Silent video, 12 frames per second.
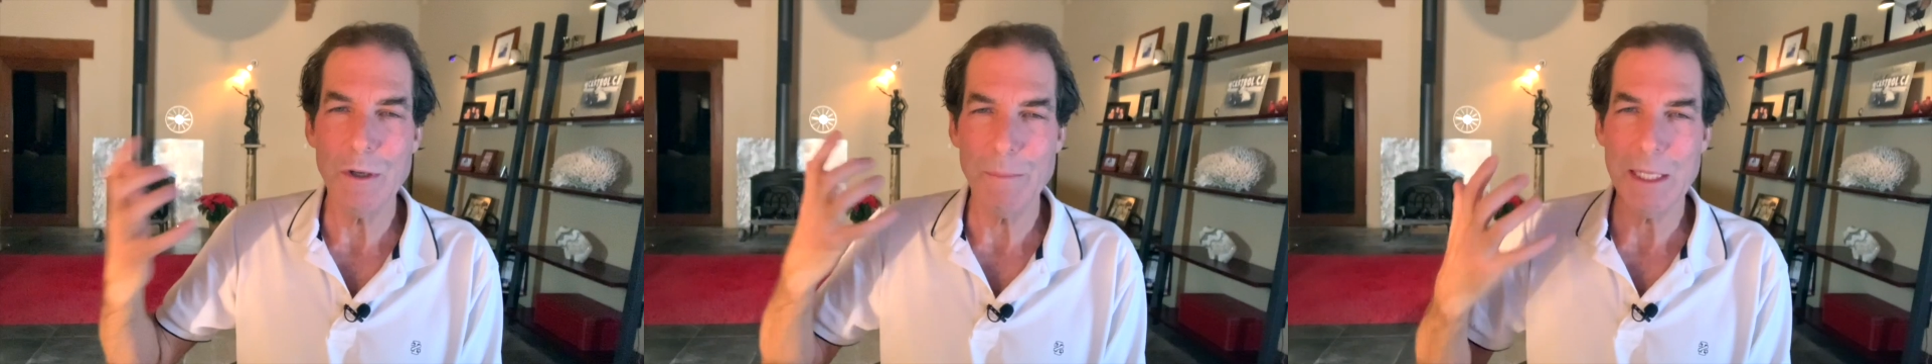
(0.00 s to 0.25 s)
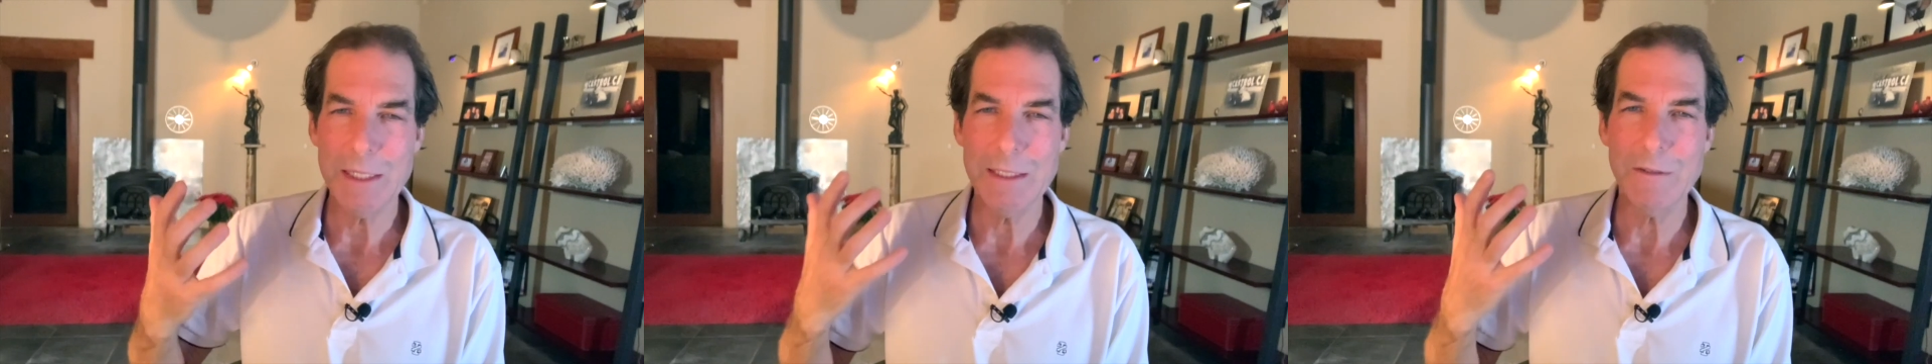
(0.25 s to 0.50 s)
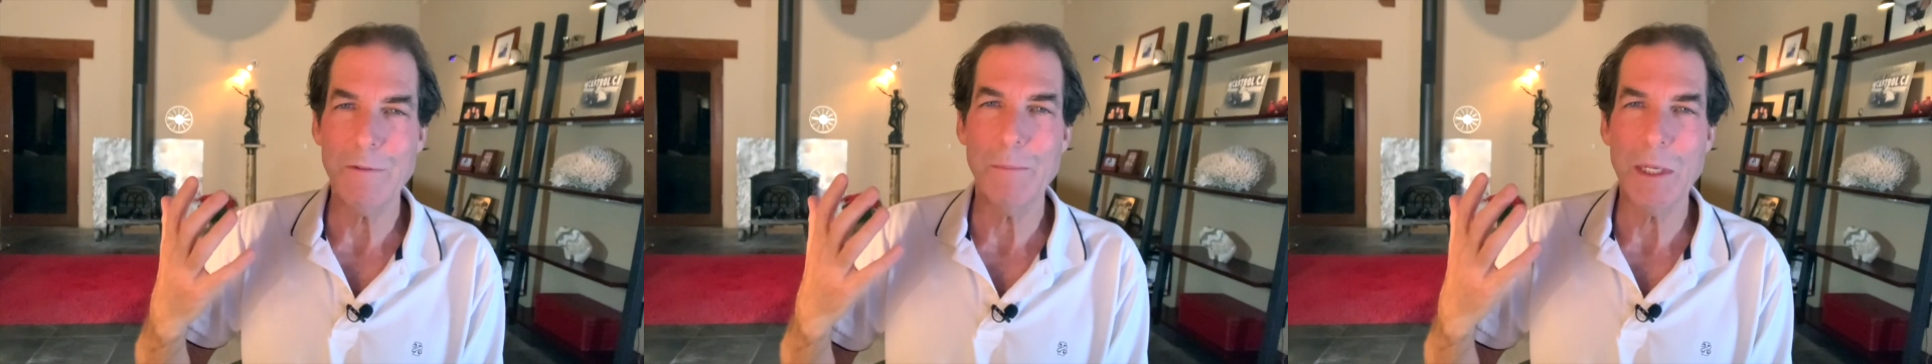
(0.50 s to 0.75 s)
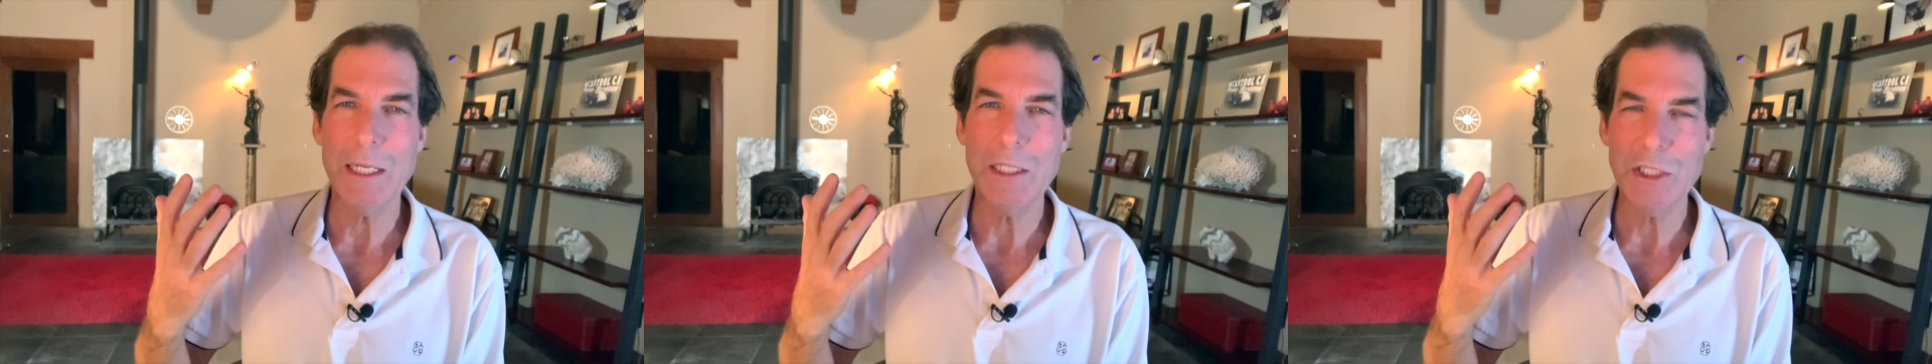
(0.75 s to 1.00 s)
because
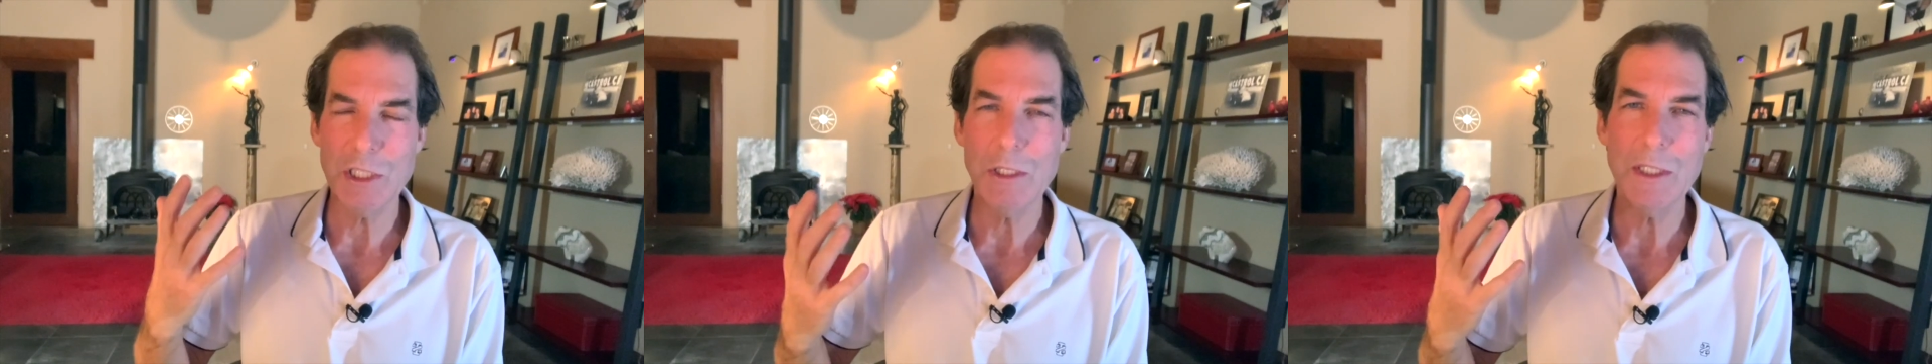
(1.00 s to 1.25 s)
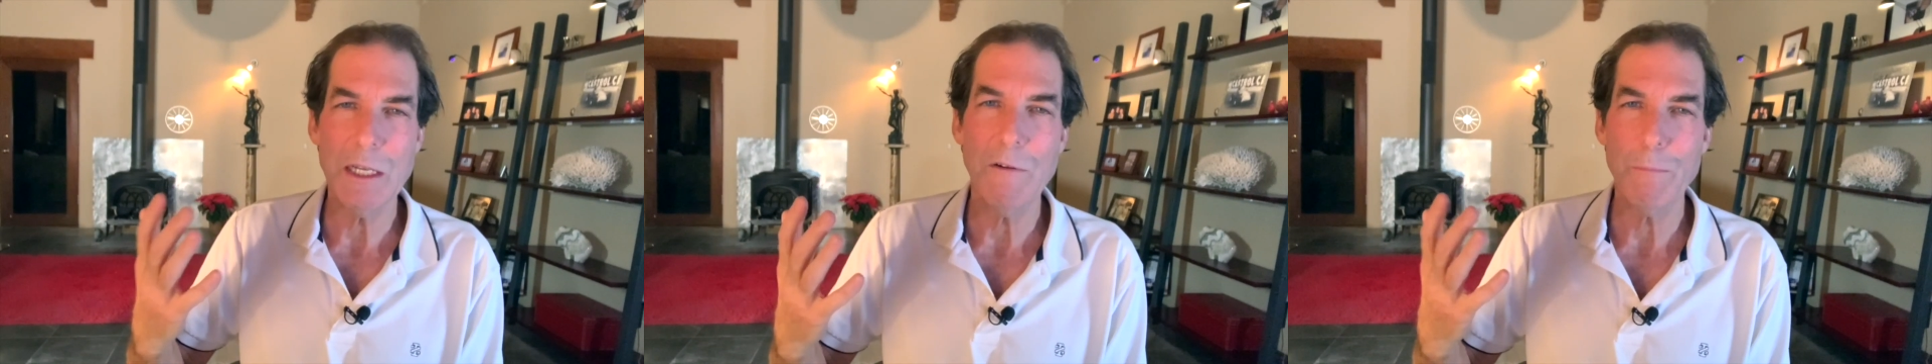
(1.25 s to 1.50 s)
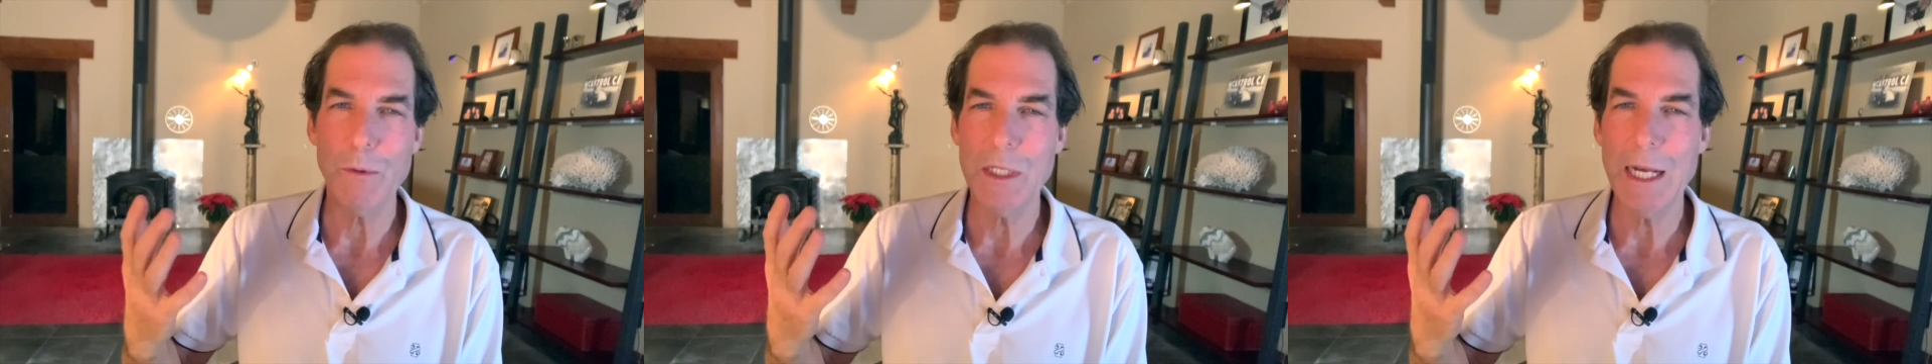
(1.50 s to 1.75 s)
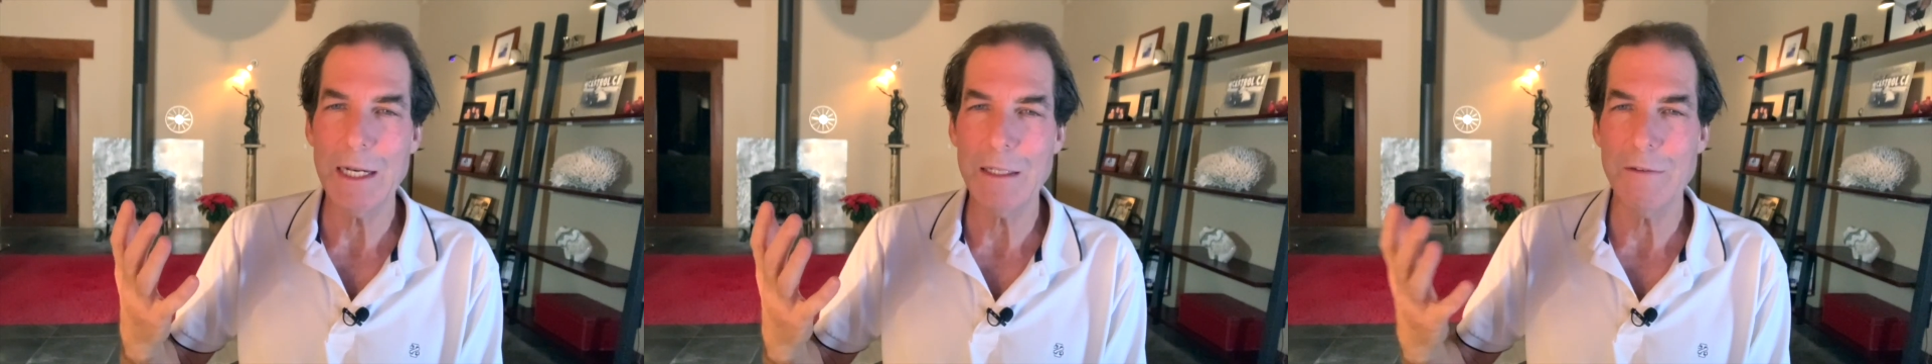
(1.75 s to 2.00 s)
everybody is so self
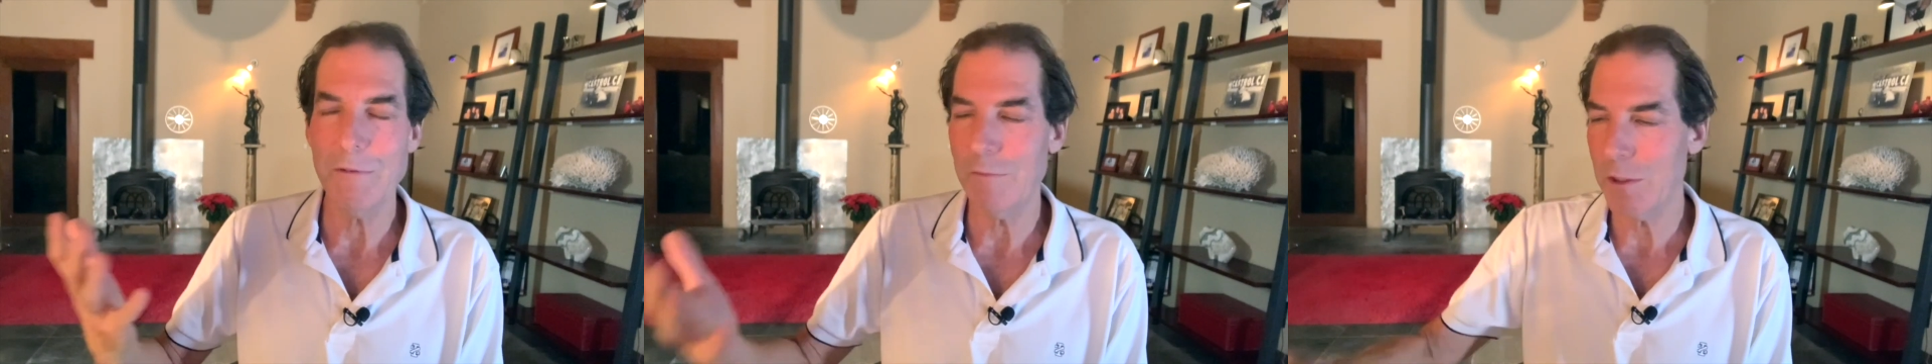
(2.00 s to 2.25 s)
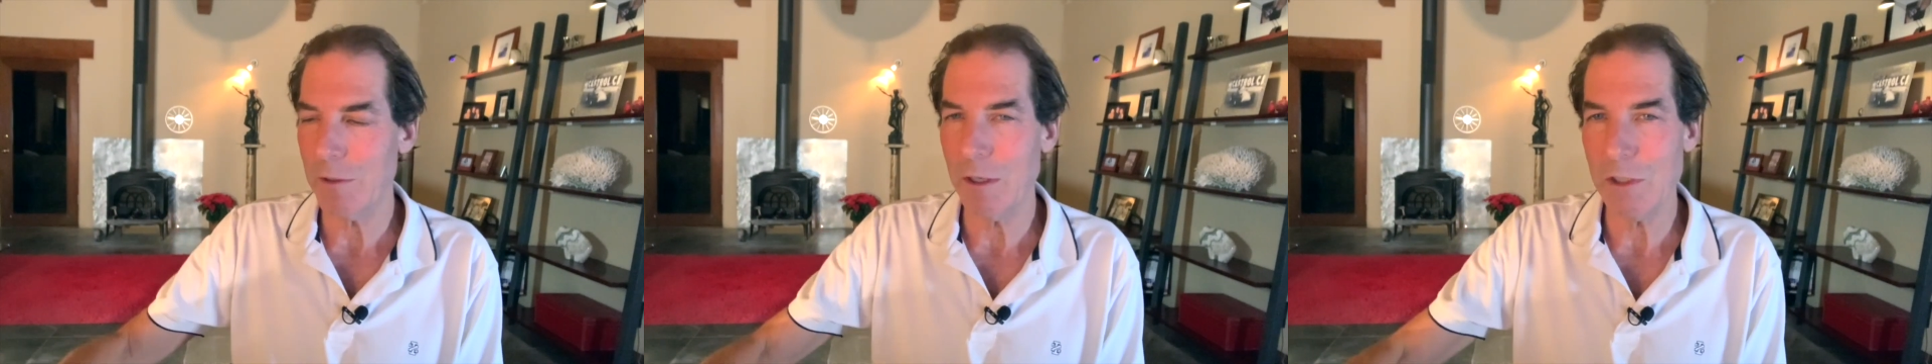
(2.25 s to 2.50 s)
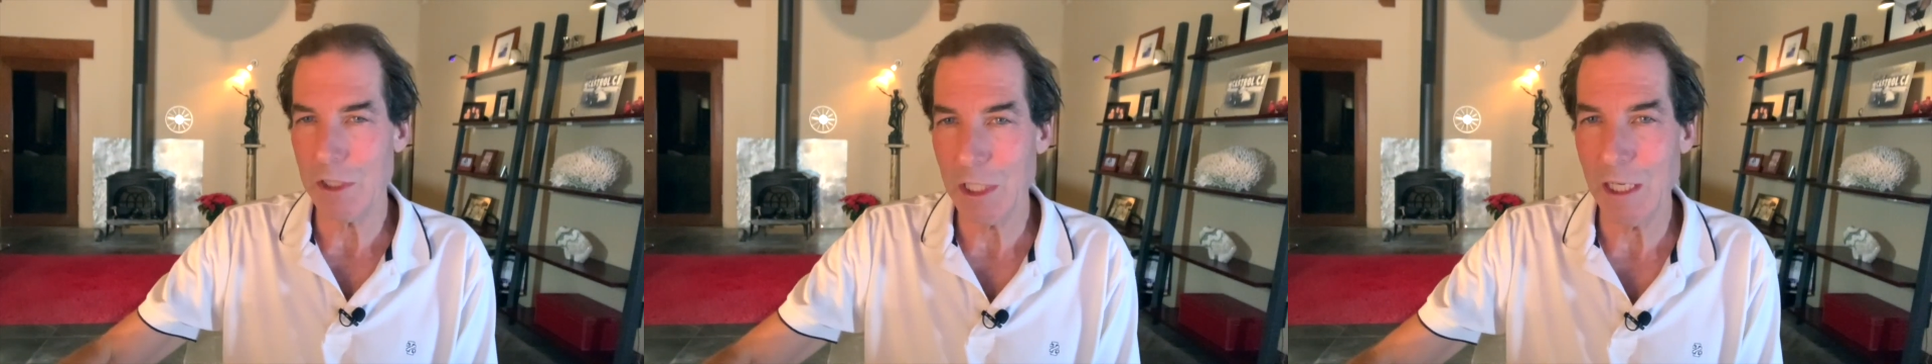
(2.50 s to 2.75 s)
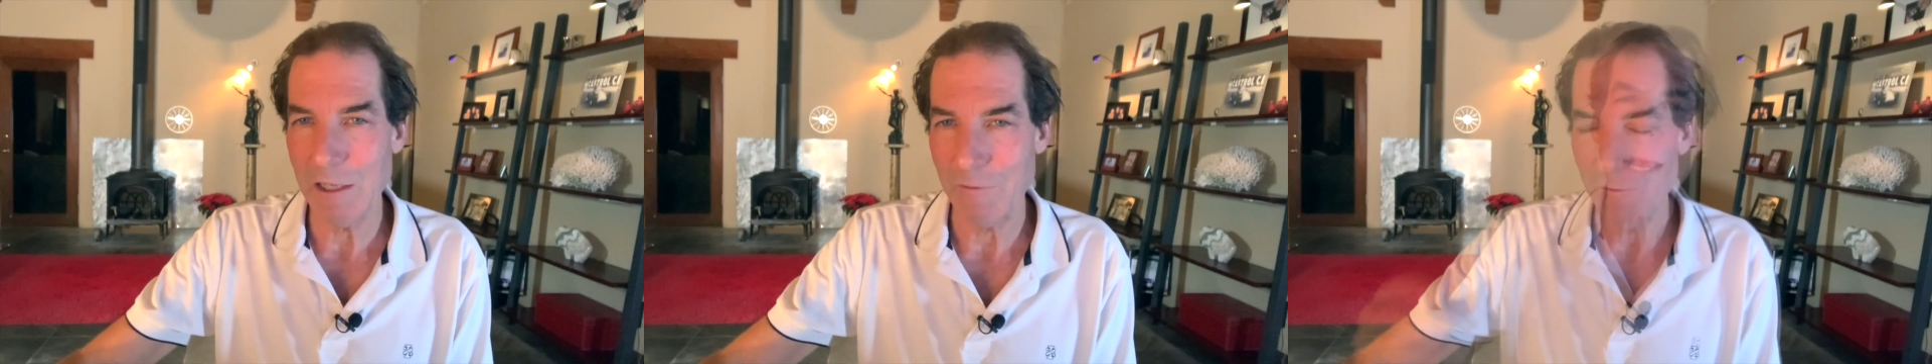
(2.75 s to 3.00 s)
protective of their own
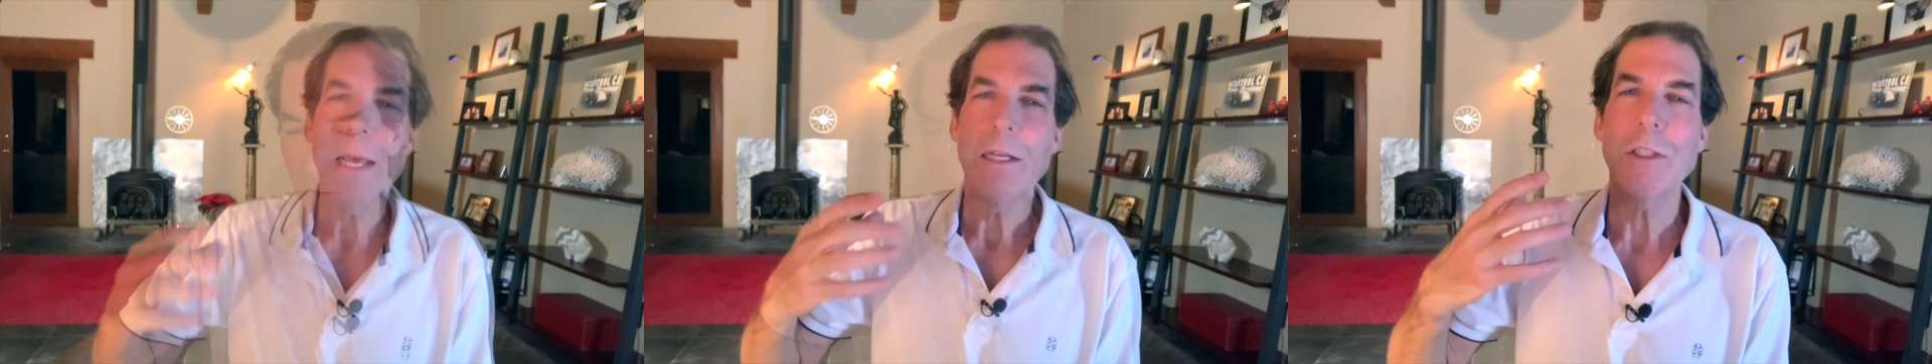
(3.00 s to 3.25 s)
turf.